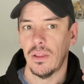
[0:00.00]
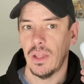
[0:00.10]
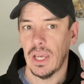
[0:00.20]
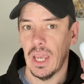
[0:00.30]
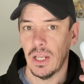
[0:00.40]

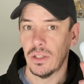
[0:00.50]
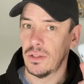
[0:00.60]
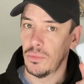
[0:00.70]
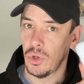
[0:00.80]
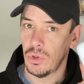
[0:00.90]
they're getting
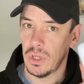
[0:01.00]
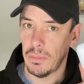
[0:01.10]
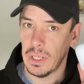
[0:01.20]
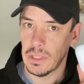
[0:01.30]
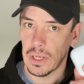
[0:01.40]
some new
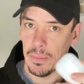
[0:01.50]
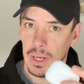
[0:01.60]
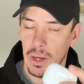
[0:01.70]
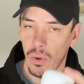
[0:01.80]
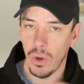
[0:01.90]
siblings coming
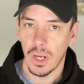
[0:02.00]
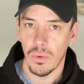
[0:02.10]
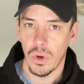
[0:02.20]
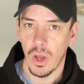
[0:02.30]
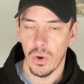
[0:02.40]
out?
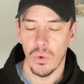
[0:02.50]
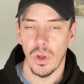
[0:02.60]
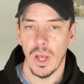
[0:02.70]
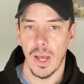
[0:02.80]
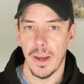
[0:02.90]
don't know.
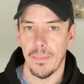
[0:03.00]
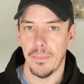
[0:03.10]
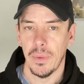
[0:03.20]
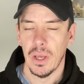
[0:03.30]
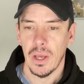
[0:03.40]
But
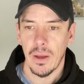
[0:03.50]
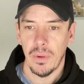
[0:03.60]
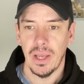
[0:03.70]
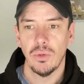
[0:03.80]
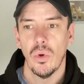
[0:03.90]

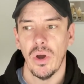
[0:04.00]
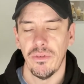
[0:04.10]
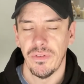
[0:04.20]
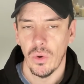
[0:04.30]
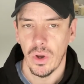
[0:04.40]
that's what I
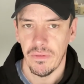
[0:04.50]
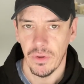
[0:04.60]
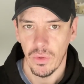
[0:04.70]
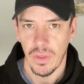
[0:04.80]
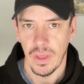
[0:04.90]
feel. I
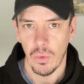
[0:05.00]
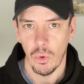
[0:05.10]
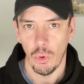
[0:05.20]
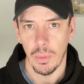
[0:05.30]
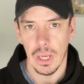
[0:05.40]
feel that they
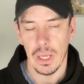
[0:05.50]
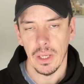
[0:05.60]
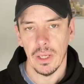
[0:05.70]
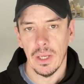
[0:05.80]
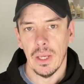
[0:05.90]
will be.
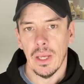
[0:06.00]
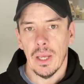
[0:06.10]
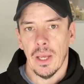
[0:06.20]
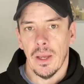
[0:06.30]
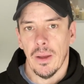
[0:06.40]

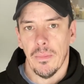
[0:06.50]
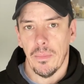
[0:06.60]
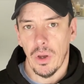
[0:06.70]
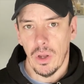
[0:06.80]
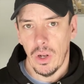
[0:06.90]

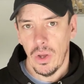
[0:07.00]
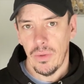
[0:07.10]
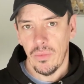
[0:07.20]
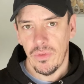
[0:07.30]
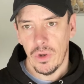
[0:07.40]
But
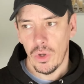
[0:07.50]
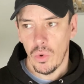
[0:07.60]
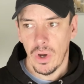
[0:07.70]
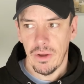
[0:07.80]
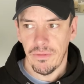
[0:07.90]
like with the new
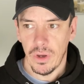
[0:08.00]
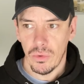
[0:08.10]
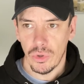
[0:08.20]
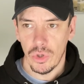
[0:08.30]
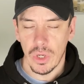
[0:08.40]

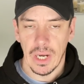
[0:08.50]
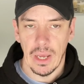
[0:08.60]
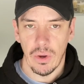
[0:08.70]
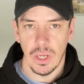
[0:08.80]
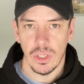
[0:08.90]
iPhones, you can
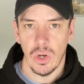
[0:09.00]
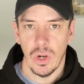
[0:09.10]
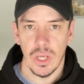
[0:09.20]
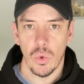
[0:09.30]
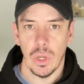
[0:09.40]
now get
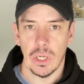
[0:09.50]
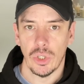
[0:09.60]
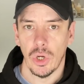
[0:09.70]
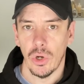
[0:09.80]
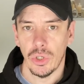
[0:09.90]
slightly quicker
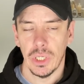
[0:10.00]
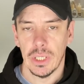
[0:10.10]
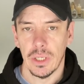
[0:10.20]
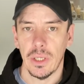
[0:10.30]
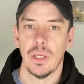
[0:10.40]

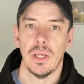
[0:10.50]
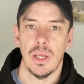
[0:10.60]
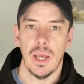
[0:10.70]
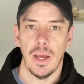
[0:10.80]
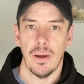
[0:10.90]
charging
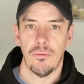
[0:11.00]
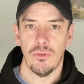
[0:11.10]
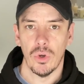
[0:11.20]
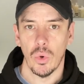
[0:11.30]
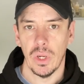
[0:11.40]

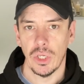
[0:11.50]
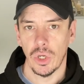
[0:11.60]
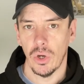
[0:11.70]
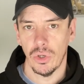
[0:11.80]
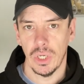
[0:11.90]
through Qi
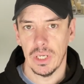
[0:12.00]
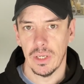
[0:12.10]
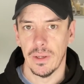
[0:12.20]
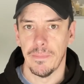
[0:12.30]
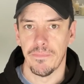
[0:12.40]
charging.
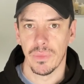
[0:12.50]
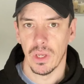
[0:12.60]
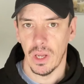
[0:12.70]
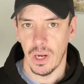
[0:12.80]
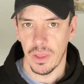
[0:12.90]

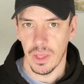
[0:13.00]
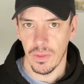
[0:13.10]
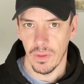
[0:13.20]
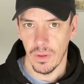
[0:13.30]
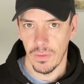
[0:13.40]
And I
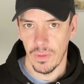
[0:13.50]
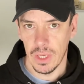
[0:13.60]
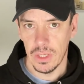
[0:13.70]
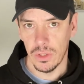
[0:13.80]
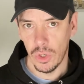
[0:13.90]
think that
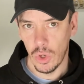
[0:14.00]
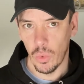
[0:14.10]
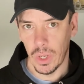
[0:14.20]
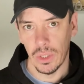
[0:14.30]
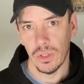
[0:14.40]
these new
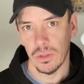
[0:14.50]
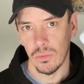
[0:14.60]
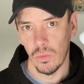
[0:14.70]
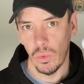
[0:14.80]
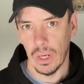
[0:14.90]
ones
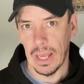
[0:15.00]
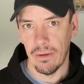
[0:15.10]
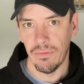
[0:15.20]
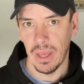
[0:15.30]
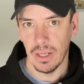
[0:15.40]
will
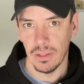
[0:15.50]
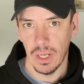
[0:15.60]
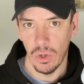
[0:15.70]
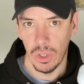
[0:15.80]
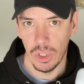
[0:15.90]
have that
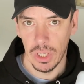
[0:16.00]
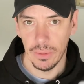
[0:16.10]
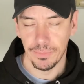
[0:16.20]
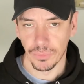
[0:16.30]
technology.